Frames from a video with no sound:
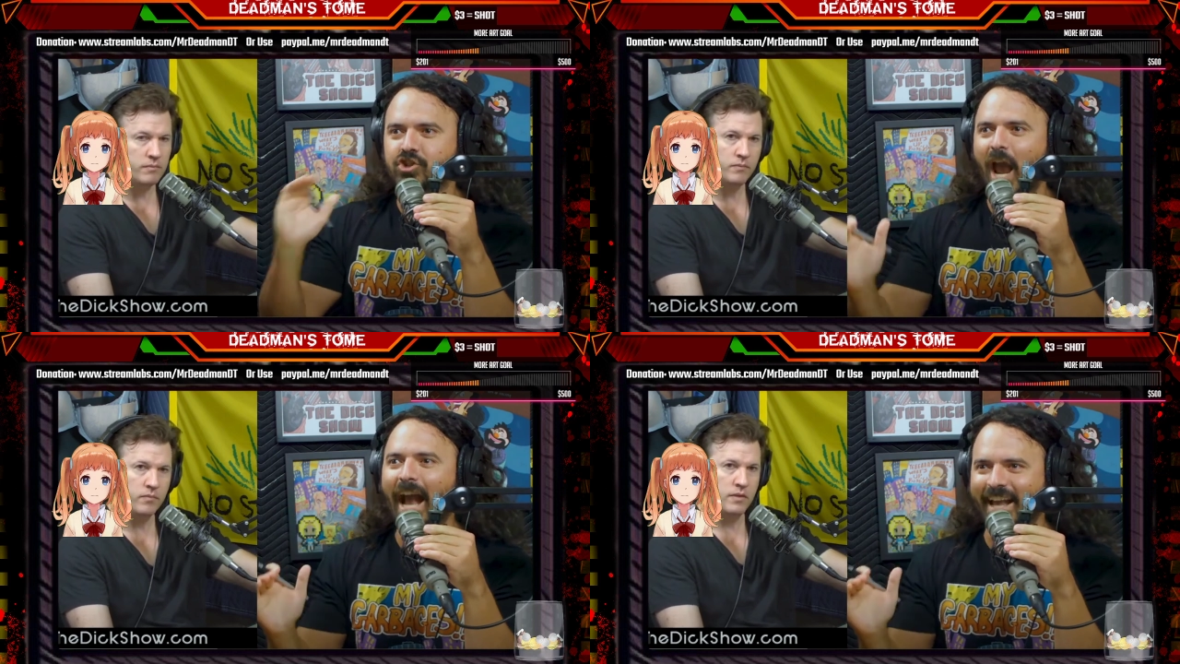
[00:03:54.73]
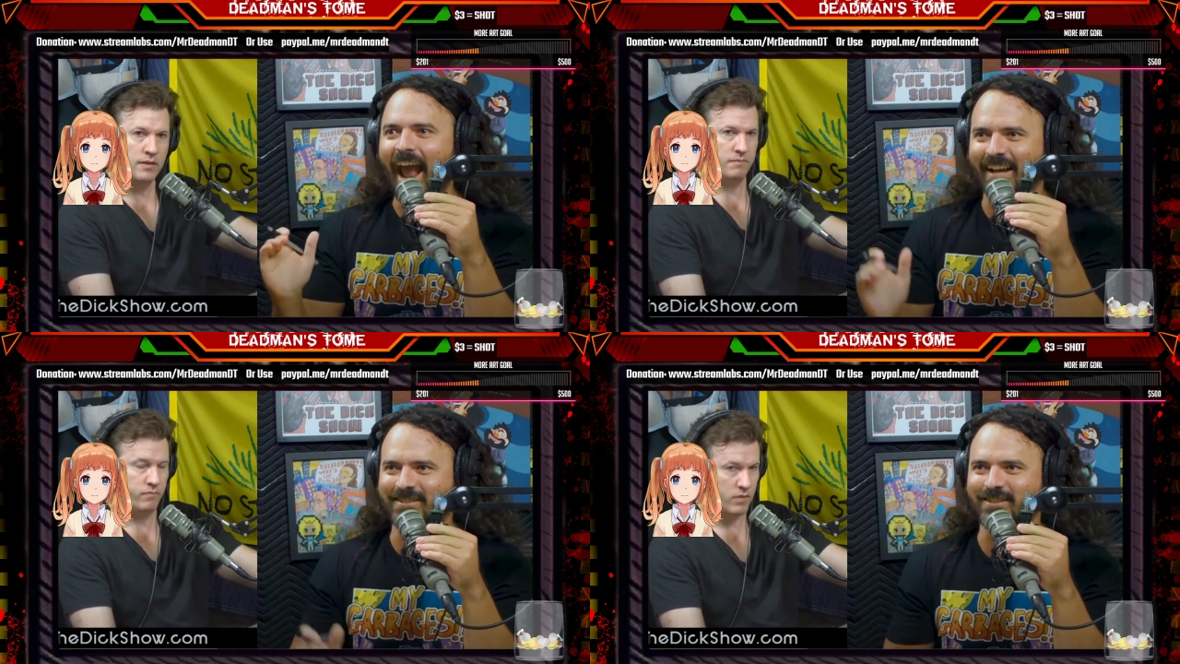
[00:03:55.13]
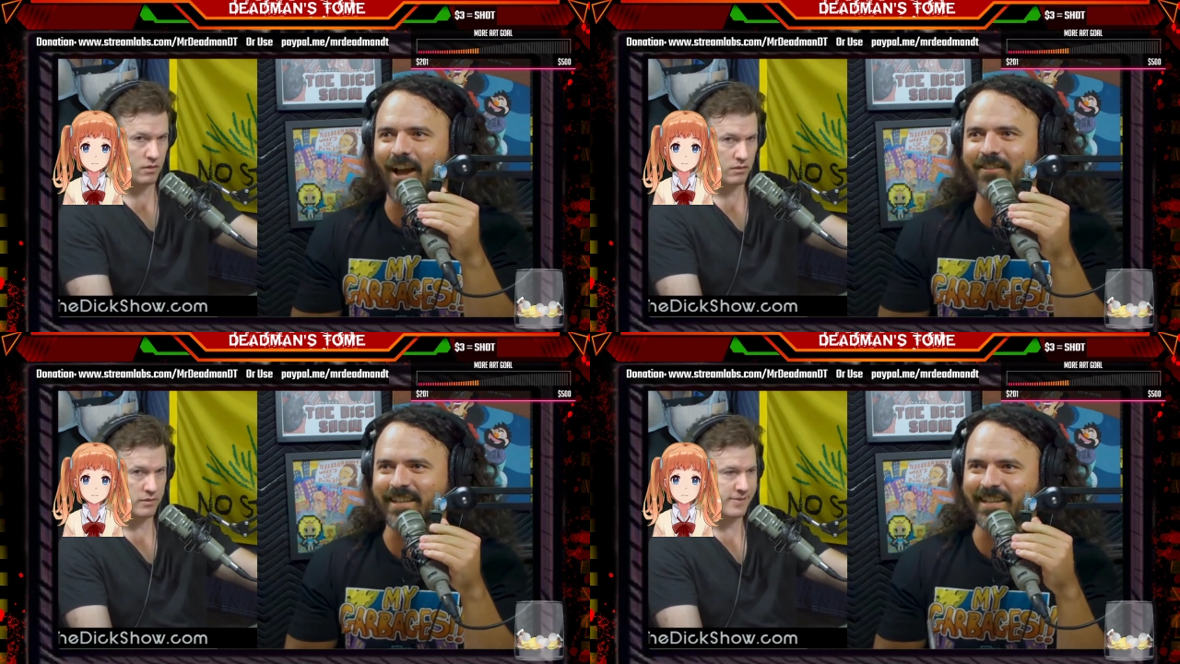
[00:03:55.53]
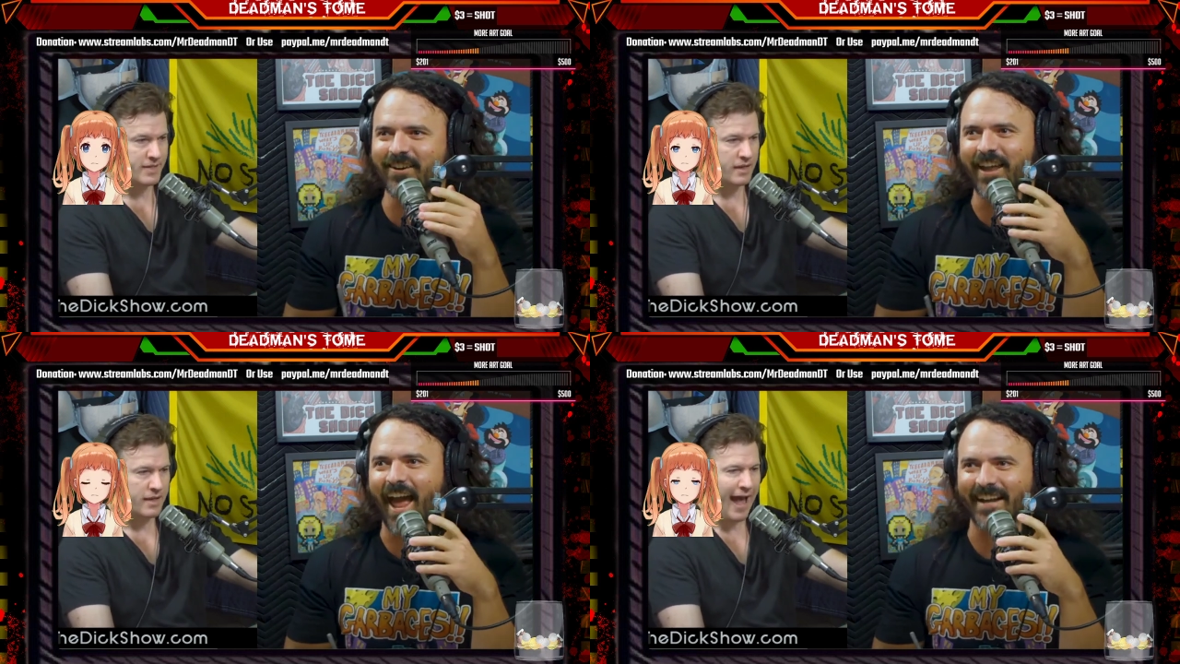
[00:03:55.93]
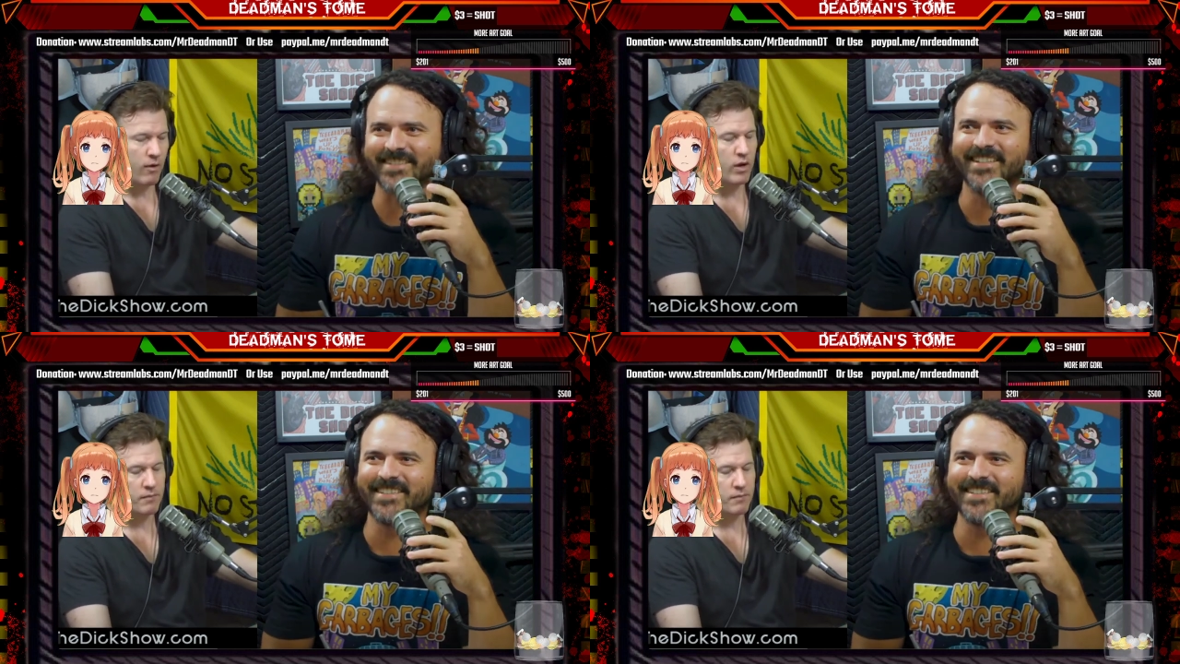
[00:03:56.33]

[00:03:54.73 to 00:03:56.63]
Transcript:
Speaker 1: jackasses on the internet.